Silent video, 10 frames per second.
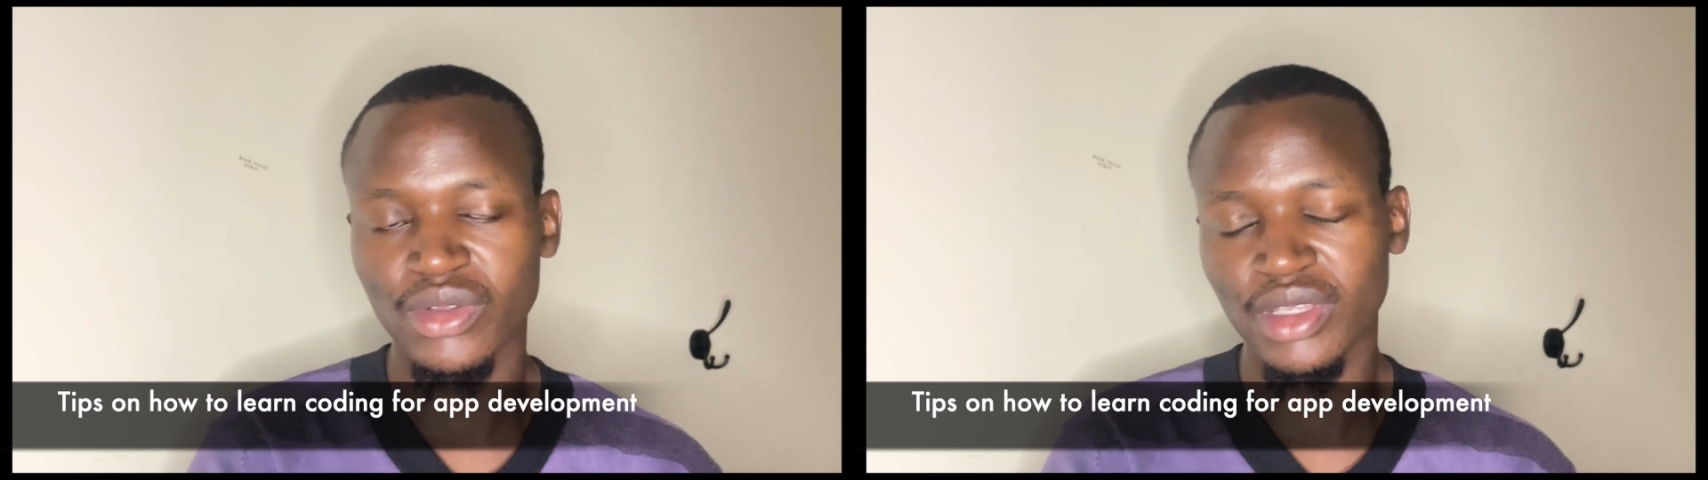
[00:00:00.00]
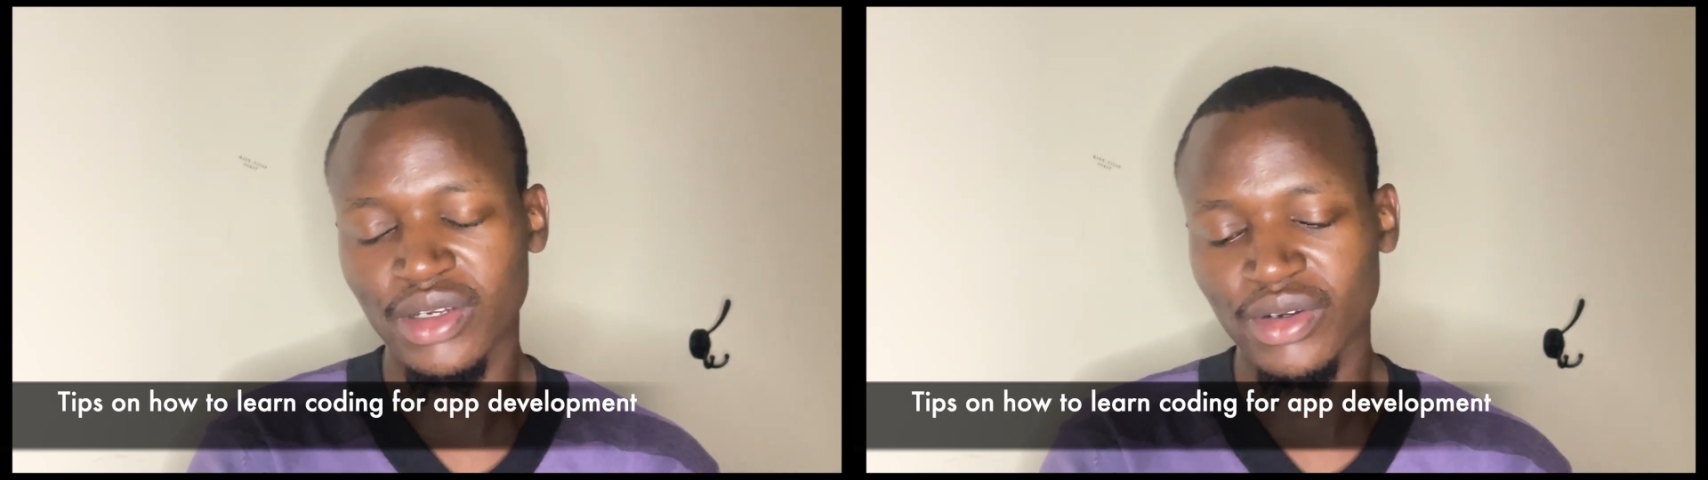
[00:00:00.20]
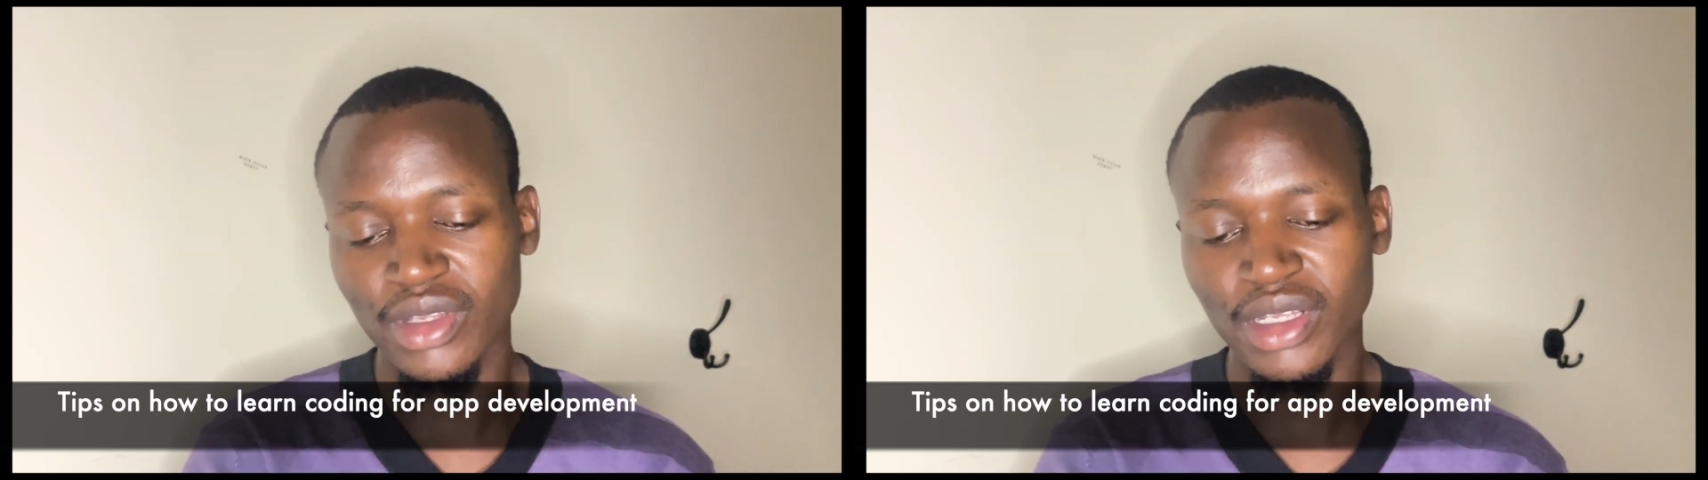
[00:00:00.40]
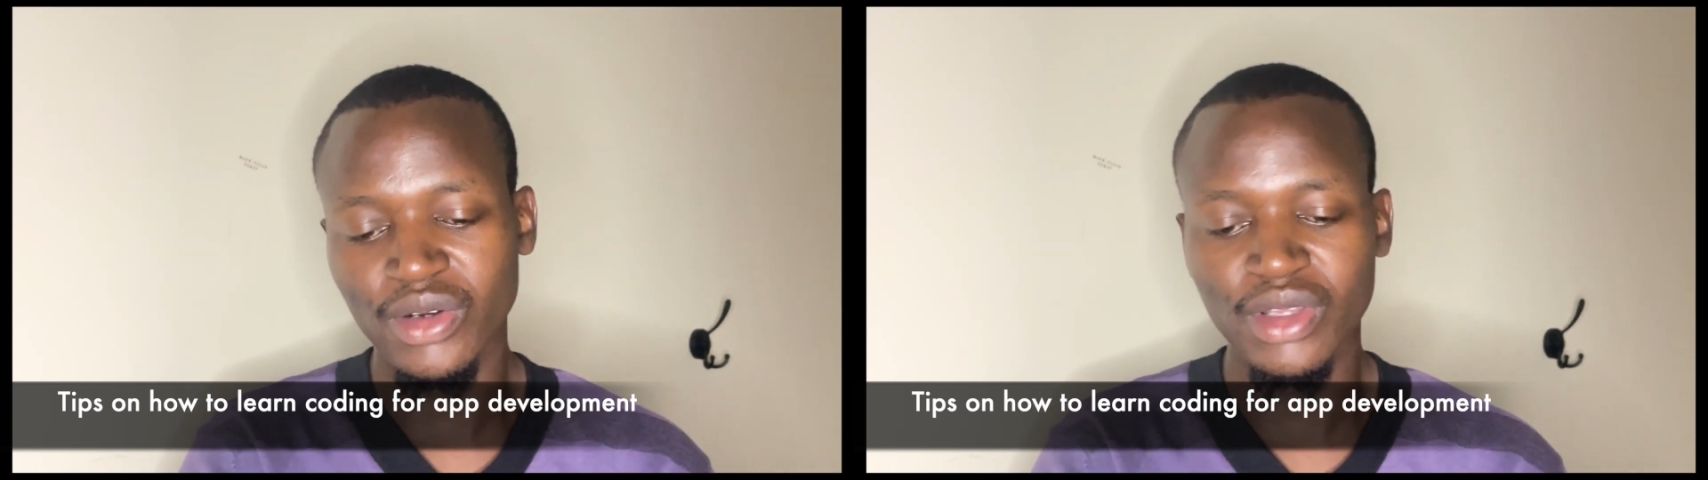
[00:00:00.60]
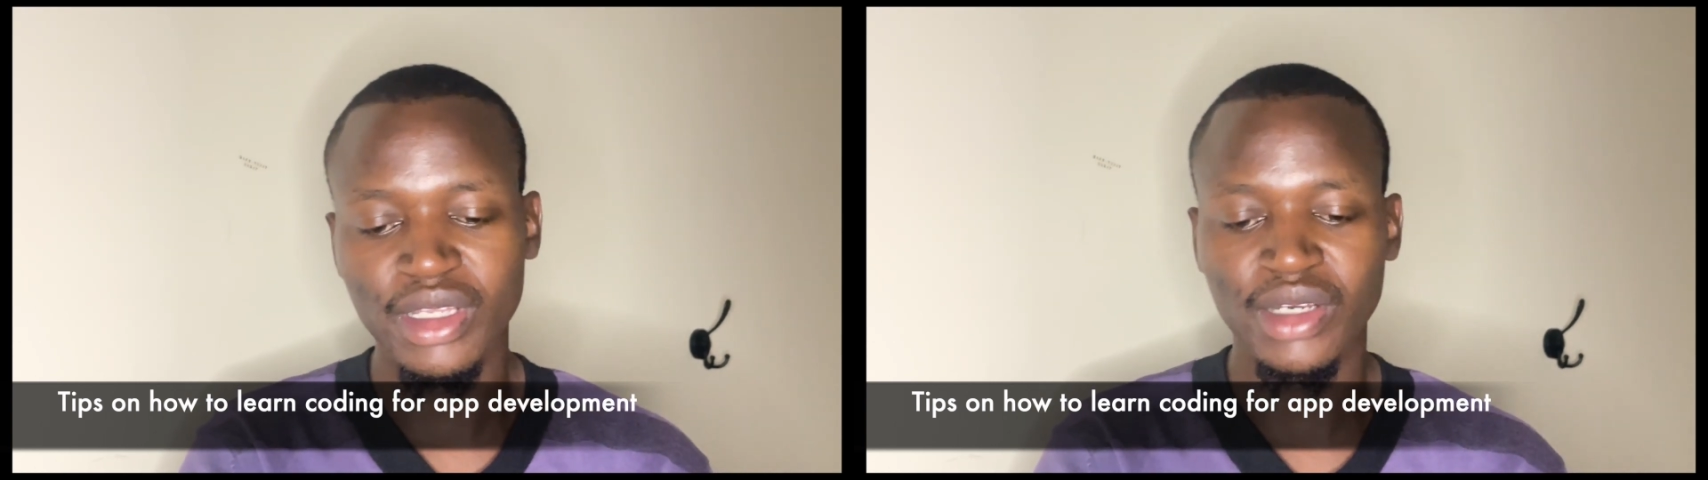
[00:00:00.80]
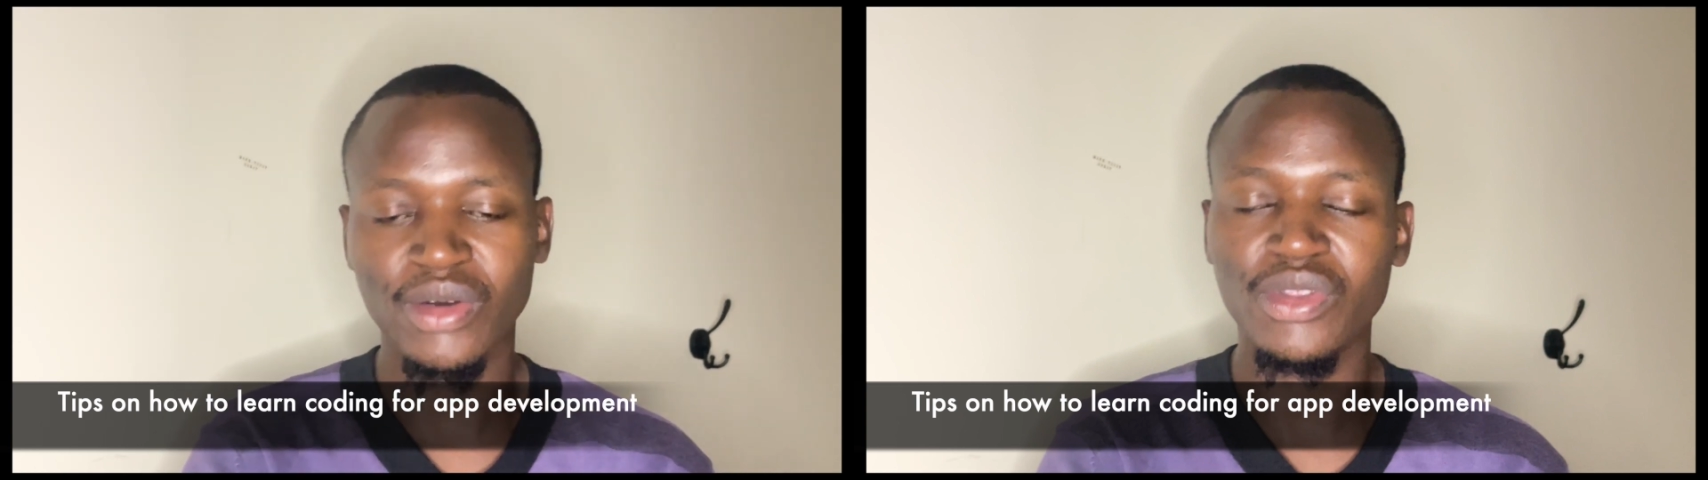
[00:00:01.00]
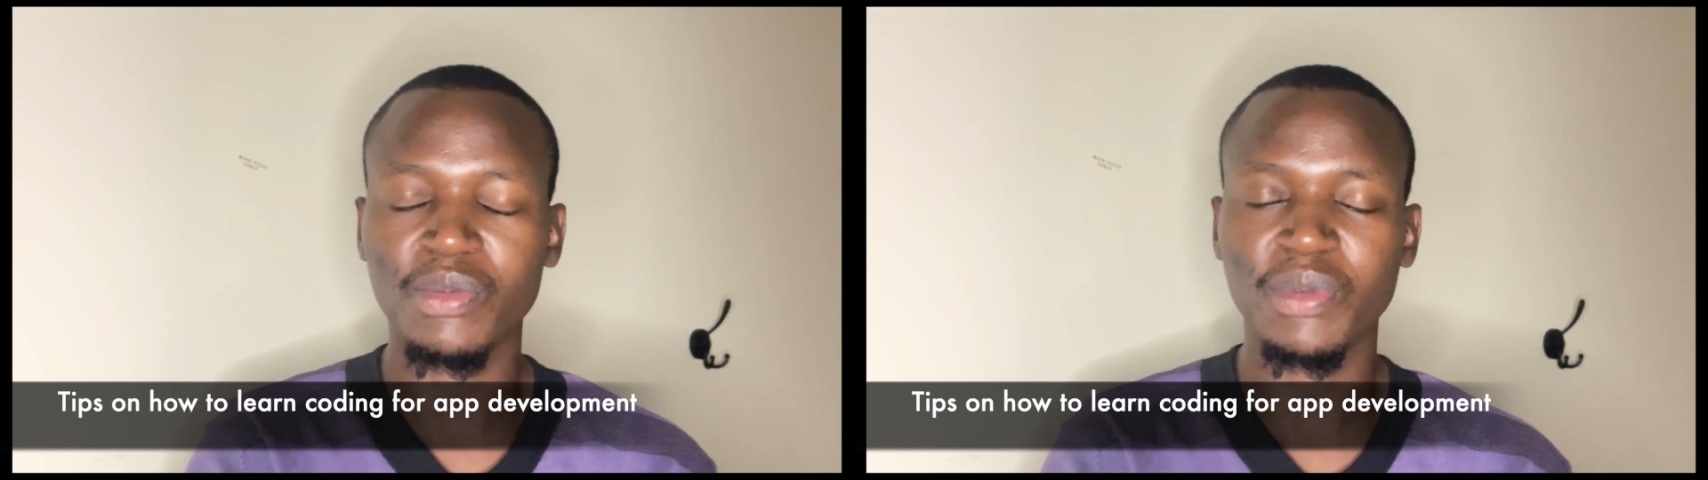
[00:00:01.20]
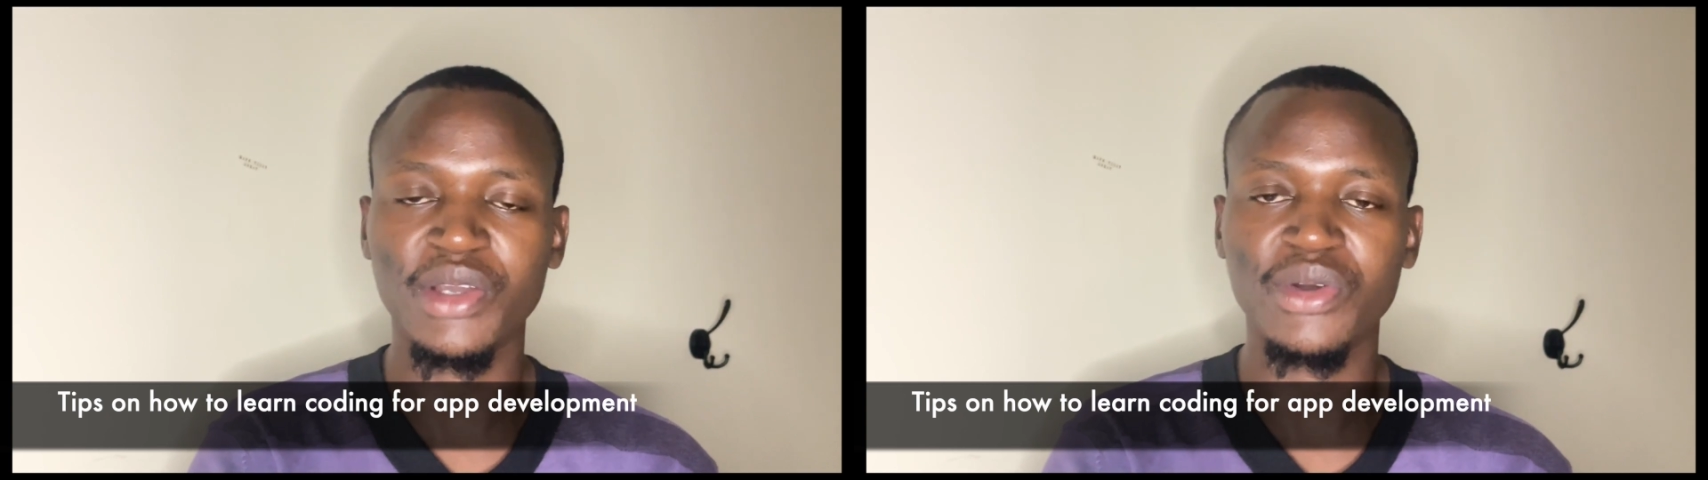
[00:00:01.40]
the
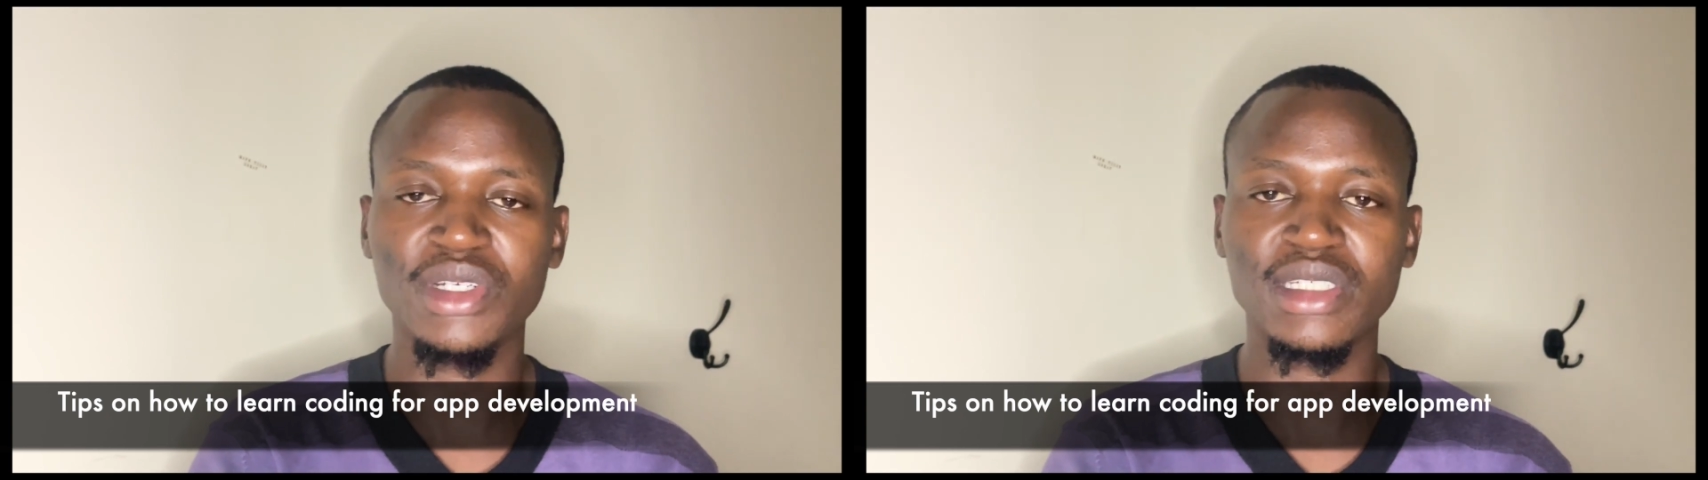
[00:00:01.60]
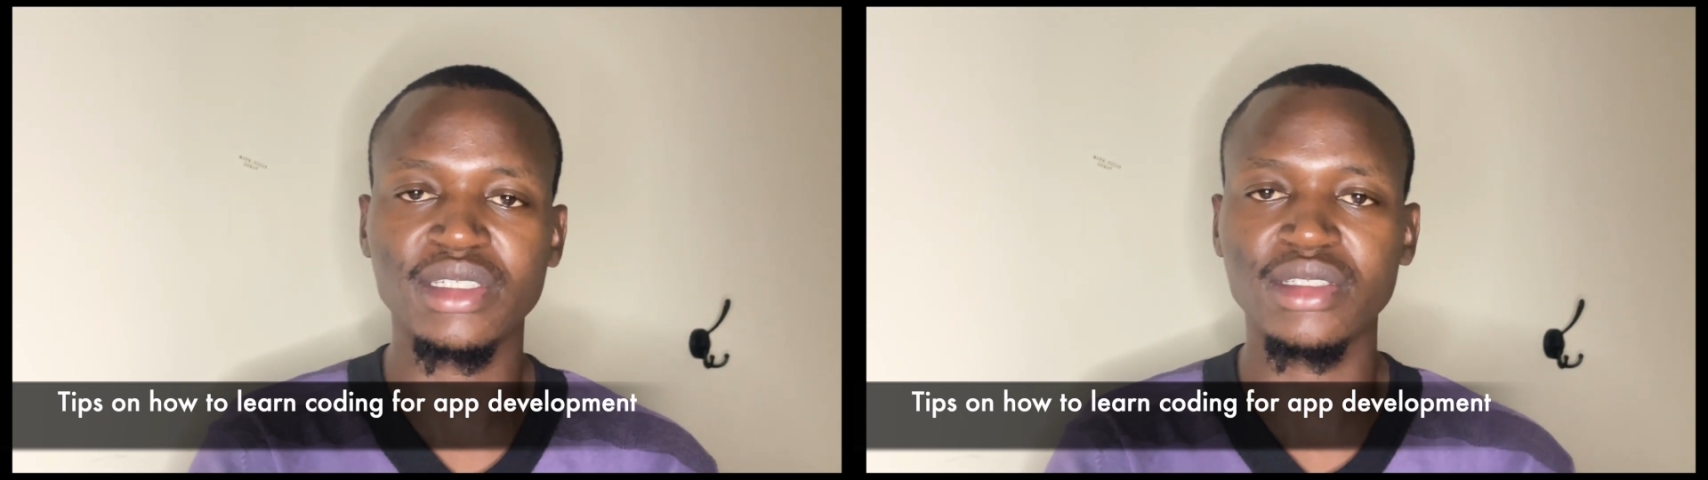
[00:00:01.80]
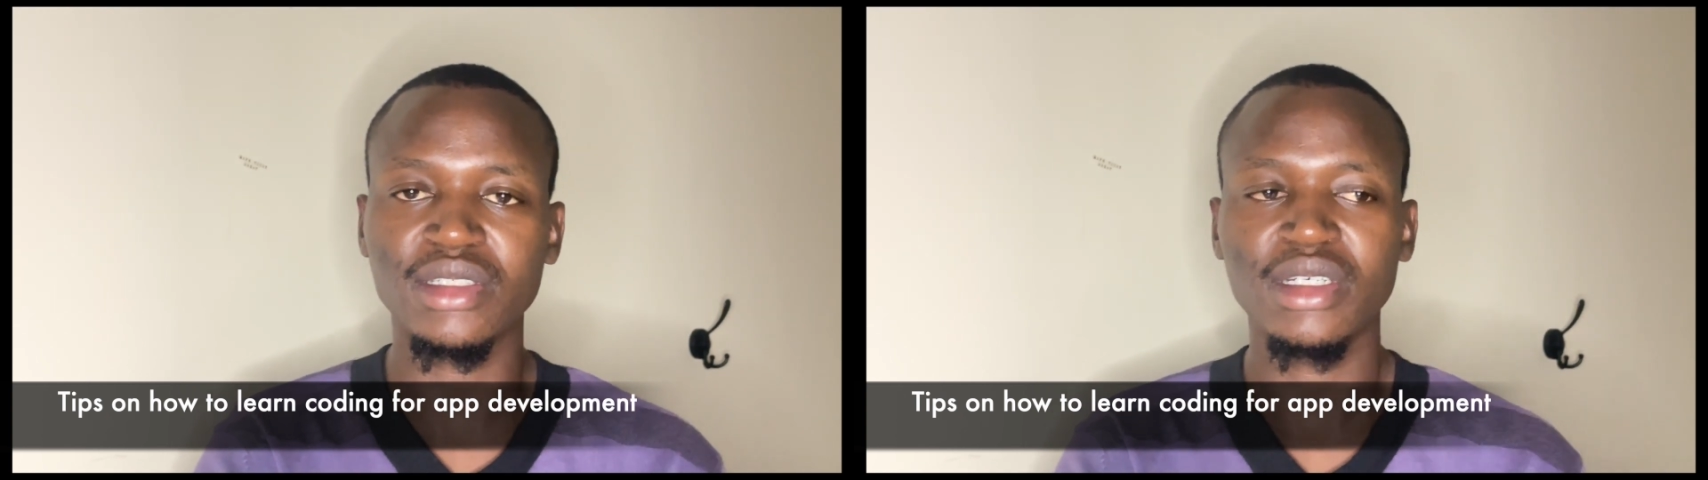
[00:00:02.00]
priorities,